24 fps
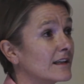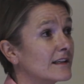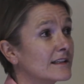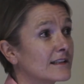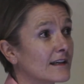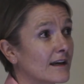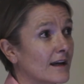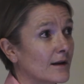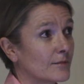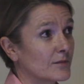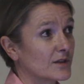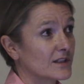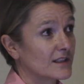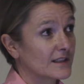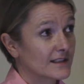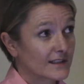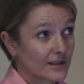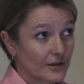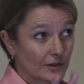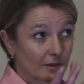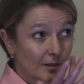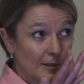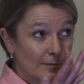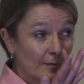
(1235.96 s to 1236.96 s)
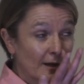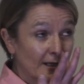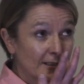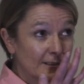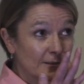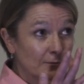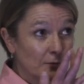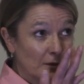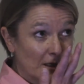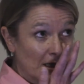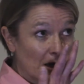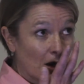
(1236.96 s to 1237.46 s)
in diameter, so you can
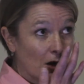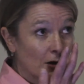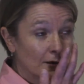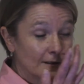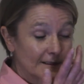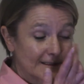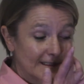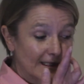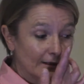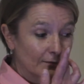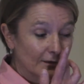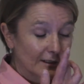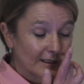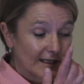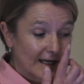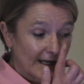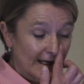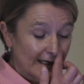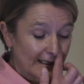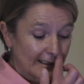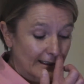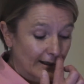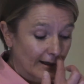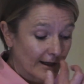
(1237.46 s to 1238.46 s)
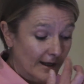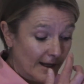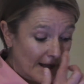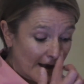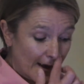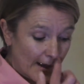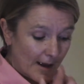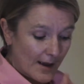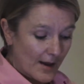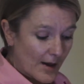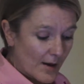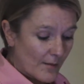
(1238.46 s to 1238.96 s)
imagine we can't see it with the naked eye,
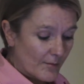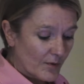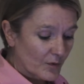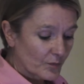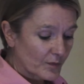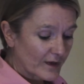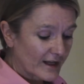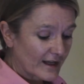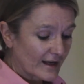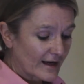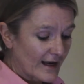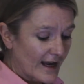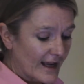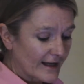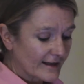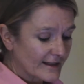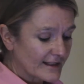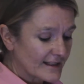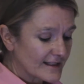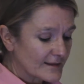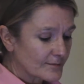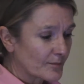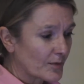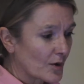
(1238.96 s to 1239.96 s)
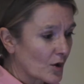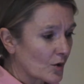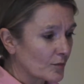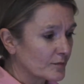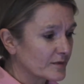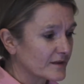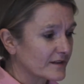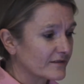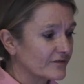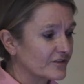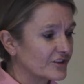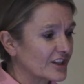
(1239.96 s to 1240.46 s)
but we collect these
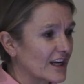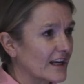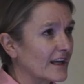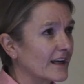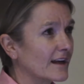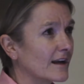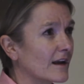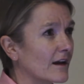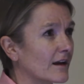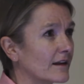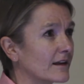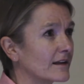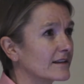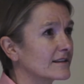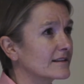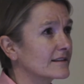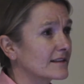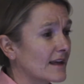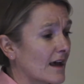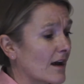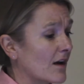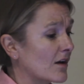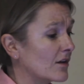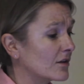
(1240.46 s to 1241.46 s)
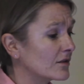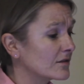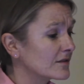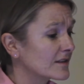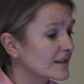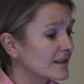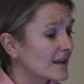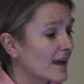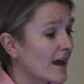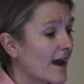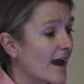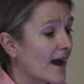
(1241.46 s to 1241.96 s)
blobs of jelly-like
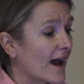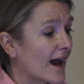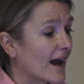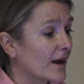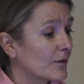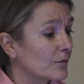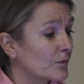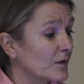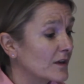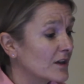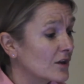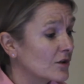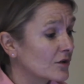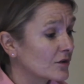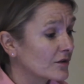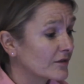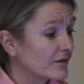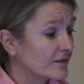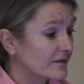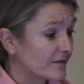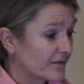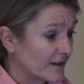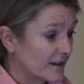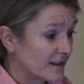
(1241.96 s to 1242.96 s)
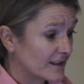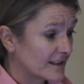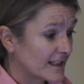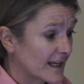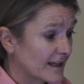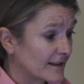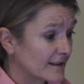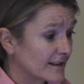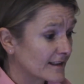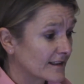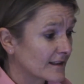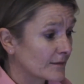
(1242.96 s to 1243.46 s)
cells, and we look for the
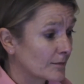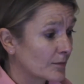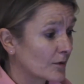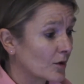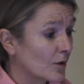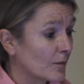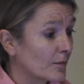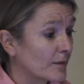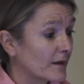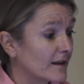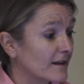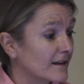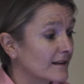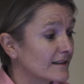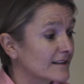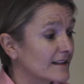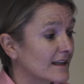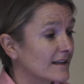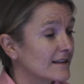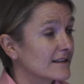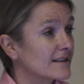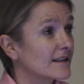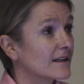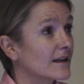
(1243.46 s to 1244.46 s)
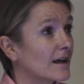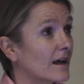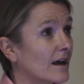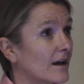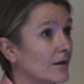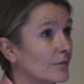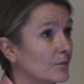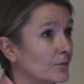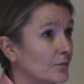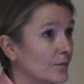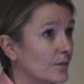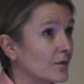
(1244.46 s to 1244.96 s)
denser blob in the centre.
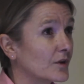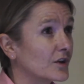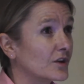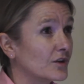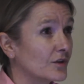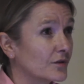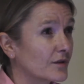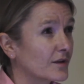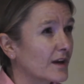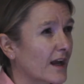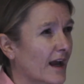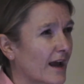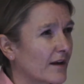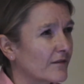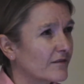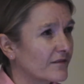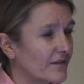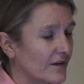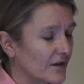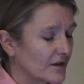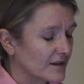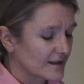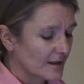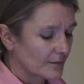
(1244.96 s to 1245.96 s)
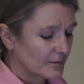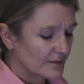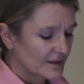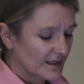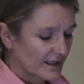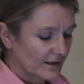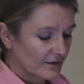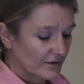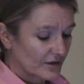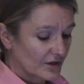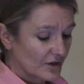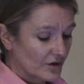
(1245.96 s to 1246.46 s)
You can focus up and
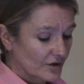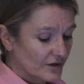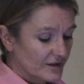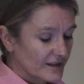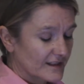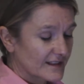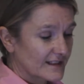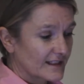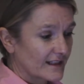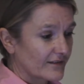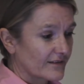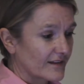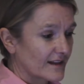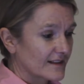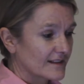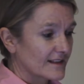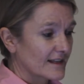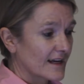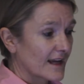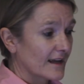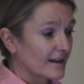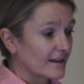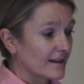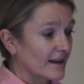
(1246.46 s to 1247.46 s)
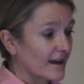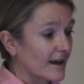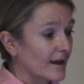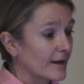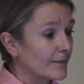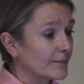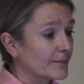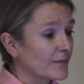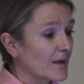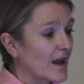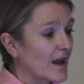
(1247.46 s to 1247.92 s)
down and look to see if there's an egg there.